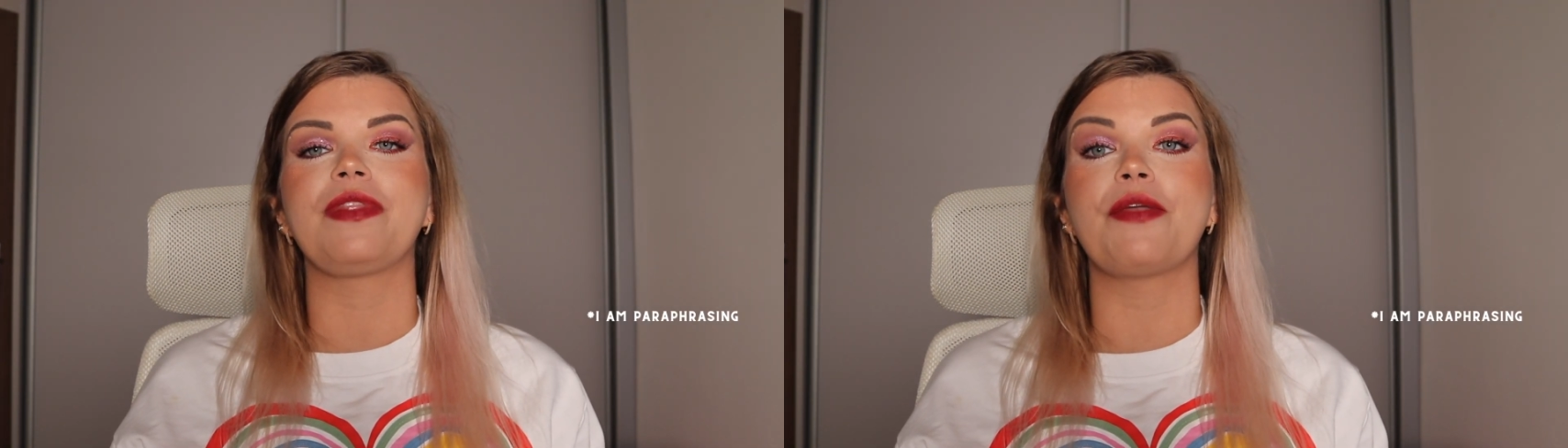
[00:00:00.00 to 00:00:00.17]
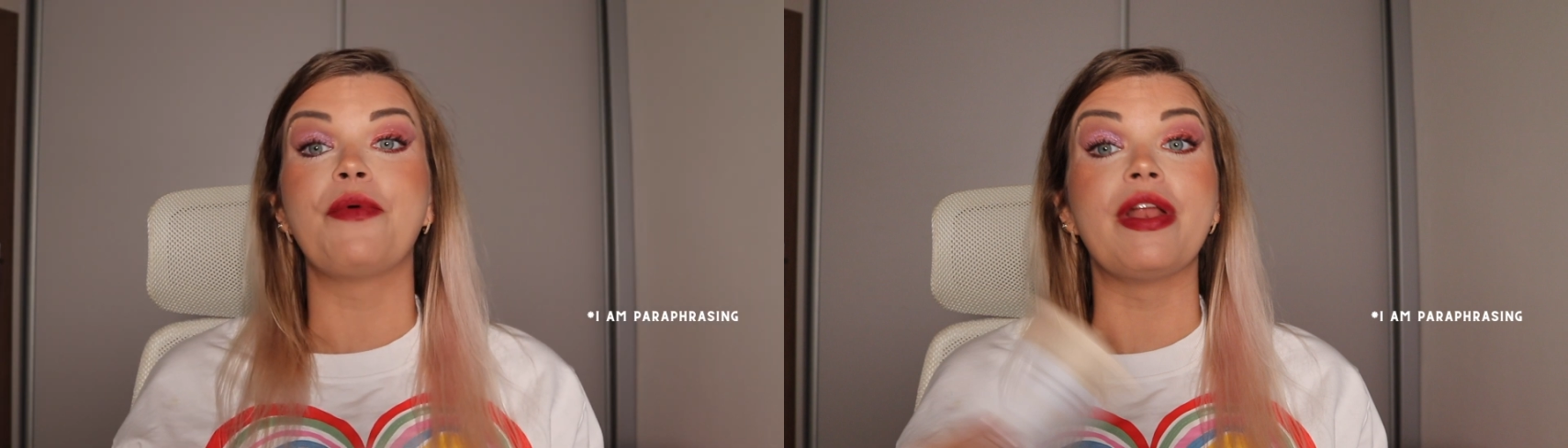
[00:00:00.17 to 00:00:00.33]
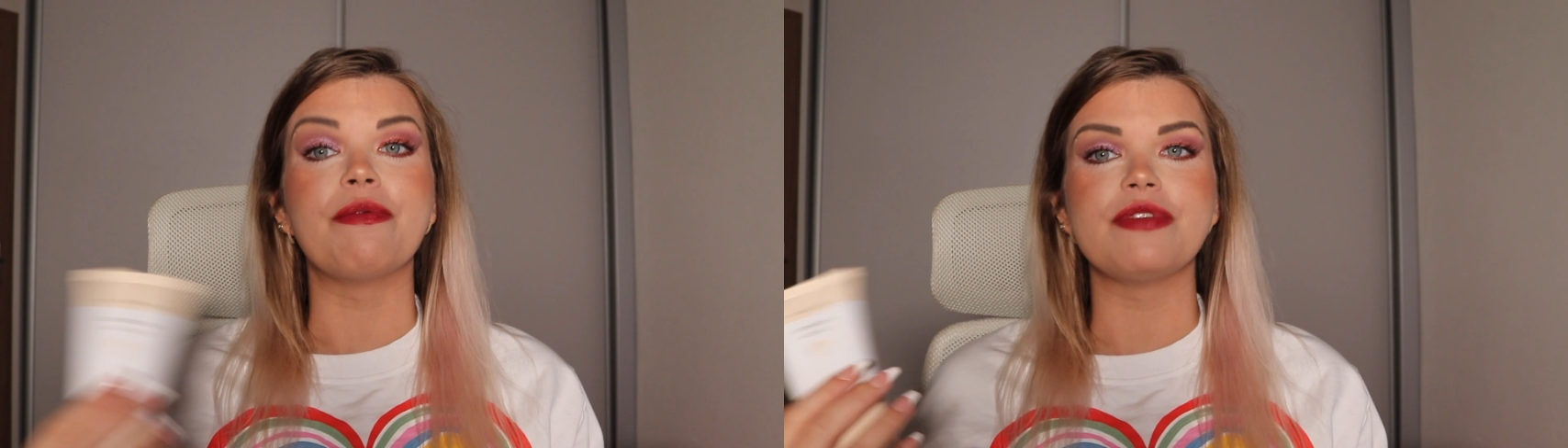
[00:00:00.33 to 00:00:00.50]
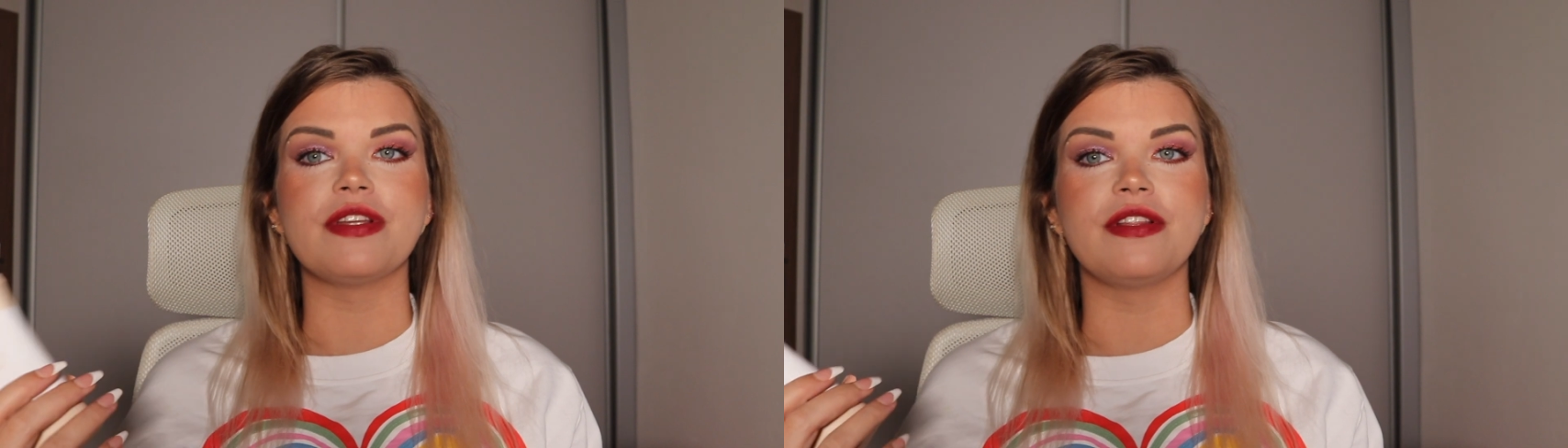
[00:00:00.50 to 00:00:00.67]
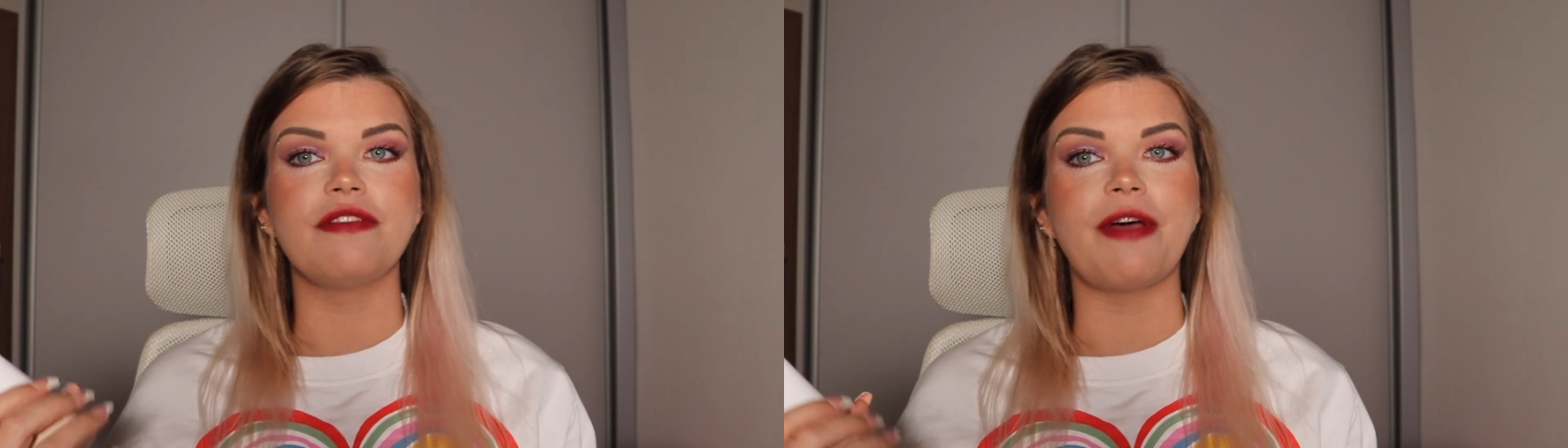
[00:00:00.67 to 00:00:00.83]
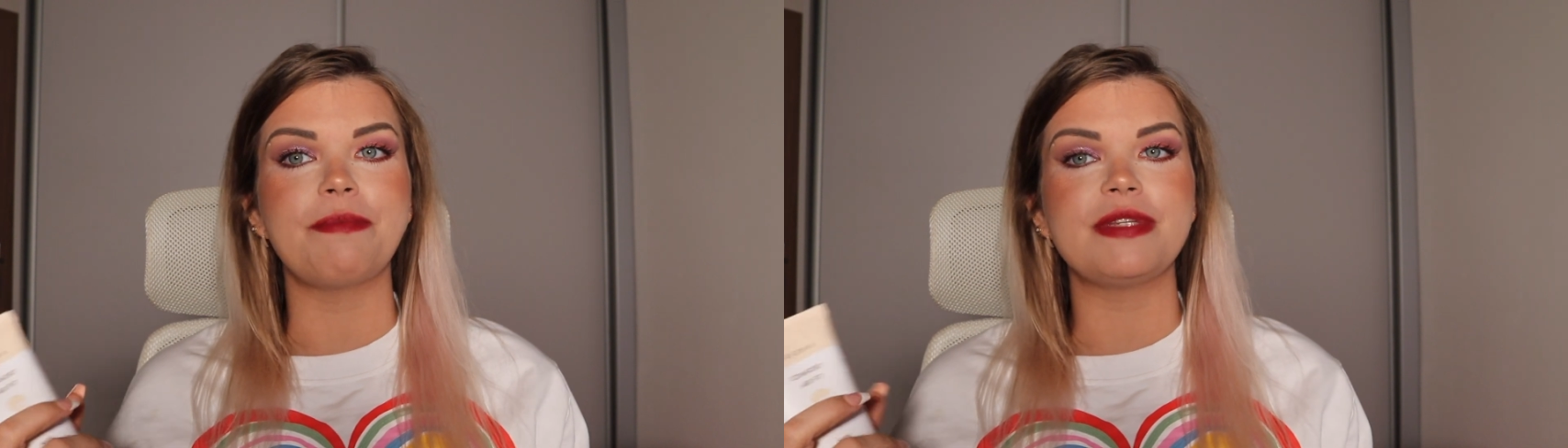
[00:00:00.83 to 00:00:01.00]
when I was on
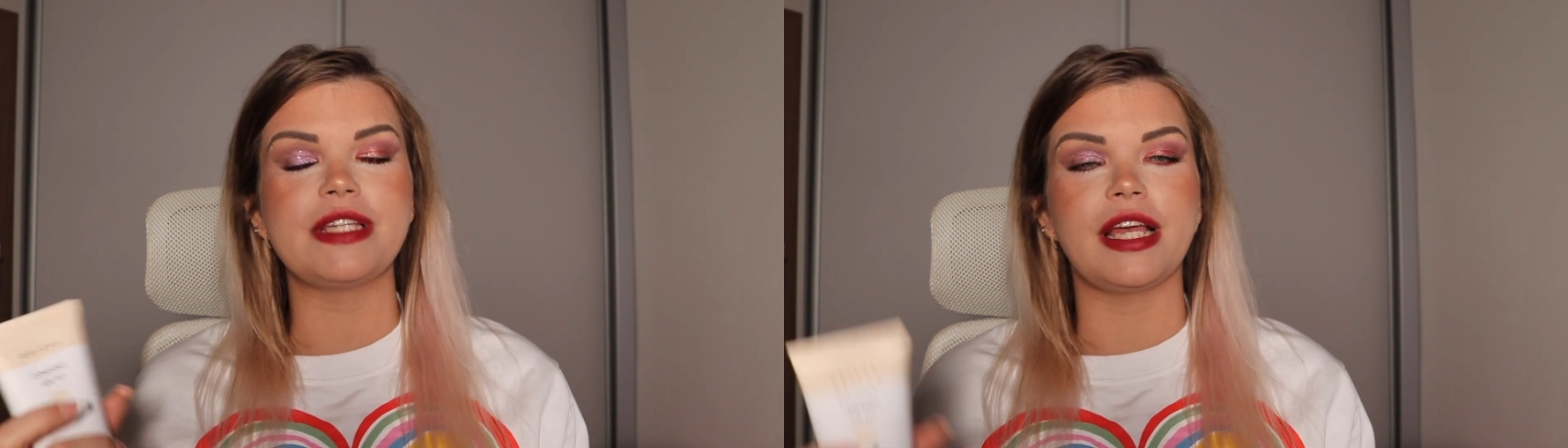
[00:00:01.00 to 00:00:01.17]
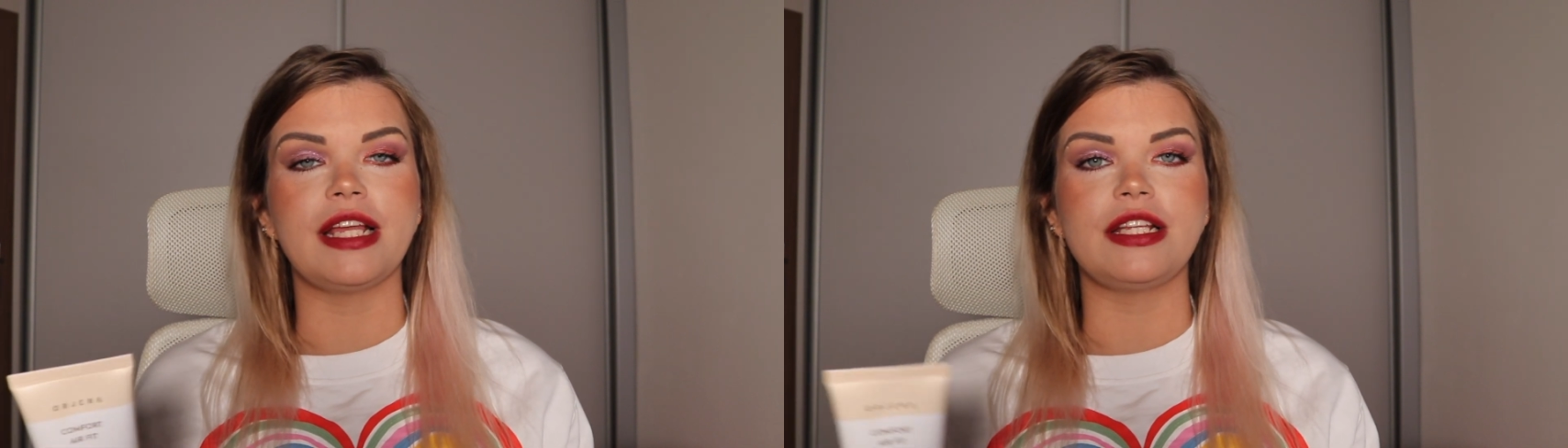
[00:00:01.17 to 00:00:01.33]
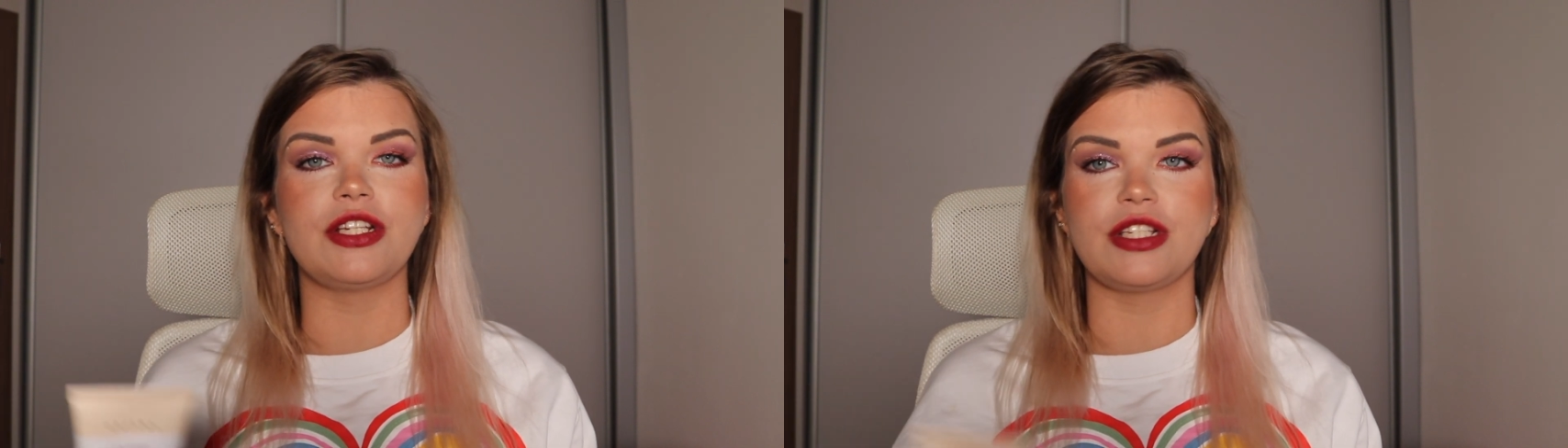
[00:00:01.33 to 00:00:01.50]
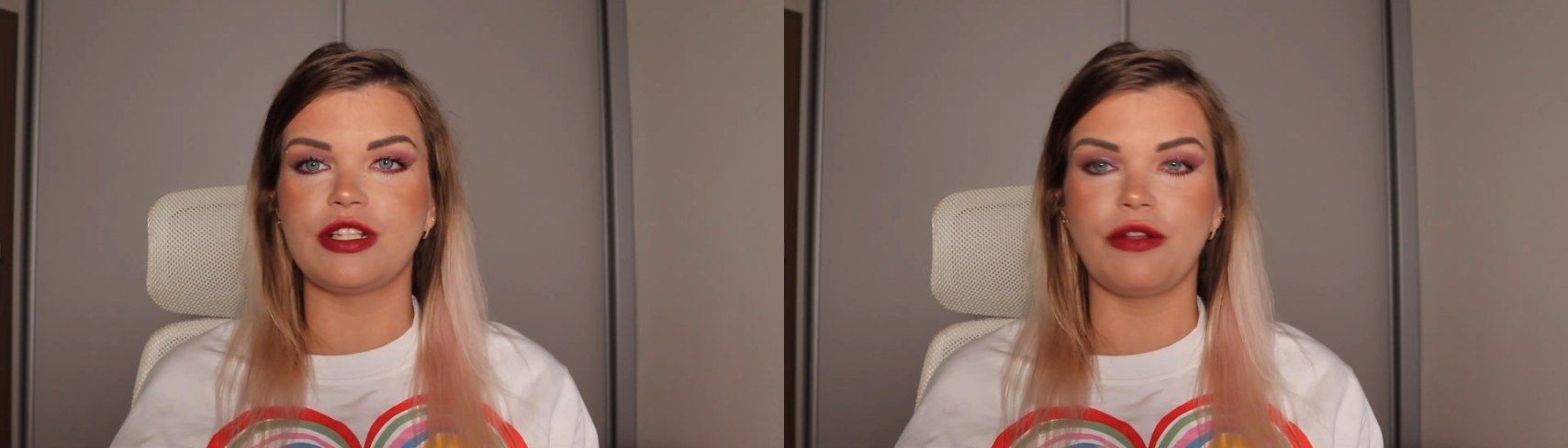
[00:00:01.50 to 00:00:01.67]
the website just